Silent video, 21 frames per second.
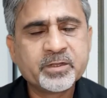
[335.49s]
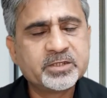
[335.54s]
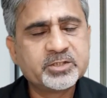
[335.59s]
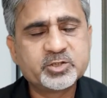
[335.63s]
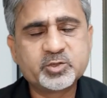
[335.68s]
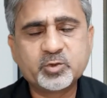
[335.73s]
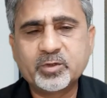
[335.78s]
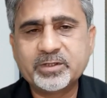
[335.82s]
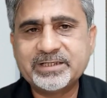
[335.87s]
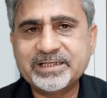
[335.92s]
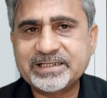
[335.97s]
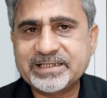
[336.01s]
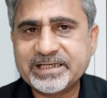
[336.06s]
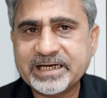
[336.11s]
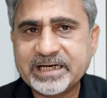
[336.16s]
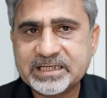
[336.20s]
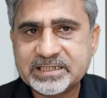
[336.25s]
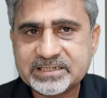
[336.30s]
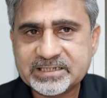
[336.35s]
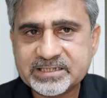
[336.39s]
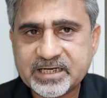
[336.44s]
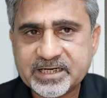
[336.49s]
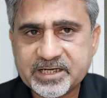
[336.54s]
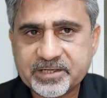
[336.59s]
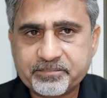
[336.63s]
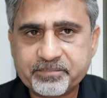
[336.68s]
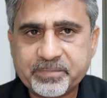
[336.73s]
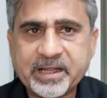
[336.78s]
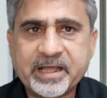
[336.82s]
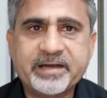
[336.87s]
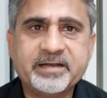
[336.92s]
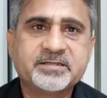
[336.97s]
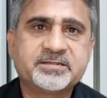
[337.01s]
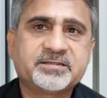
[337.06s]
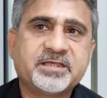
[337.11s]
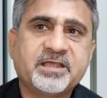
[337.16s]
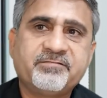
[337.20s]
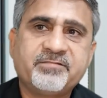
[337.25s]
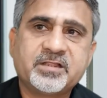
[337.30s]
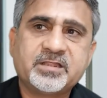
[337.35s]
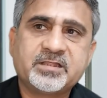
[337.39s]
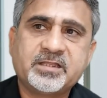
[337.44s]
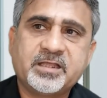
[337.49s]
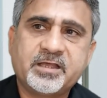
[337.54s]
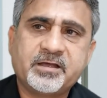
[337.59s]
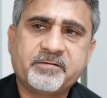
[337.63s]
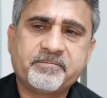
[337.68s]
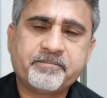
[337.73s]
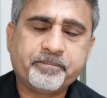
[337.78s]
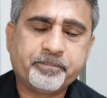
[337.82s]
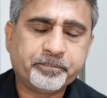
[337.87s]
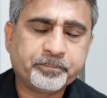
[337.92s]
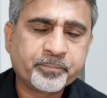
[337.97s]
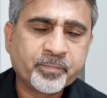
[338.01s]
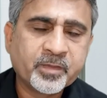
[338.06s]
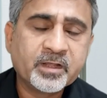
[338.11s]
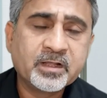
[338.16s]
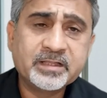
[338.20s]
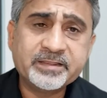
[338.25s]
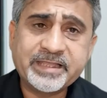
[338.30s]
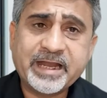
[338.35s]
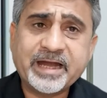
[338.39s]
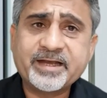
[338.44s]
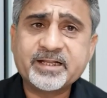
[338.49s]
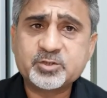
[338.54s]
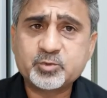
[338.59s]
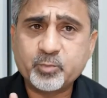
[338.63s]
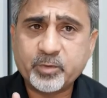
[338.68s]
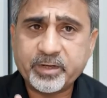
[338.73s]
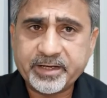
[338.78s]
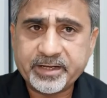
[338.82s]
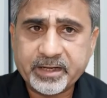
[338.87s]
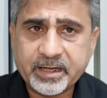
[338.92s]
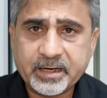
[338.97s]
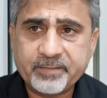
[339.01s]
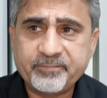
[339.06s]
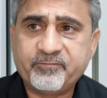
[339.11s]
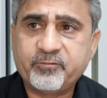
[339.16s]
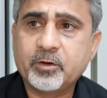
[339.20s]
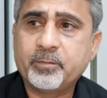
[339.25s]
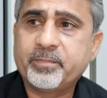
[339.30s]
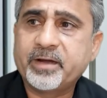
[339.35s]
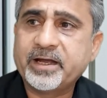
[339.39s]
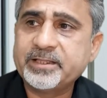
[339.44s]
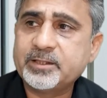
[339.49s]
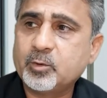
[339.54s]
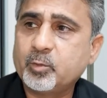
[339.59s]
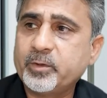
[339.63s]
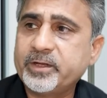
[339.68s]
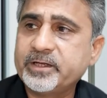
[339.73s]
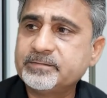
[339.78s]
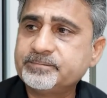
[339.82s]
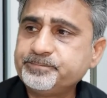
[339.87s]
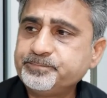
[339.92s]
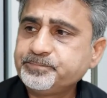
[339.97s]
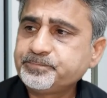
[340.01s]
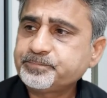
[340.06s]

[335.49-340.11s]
So a detailed study plan is given there. That is very helpful, by the way,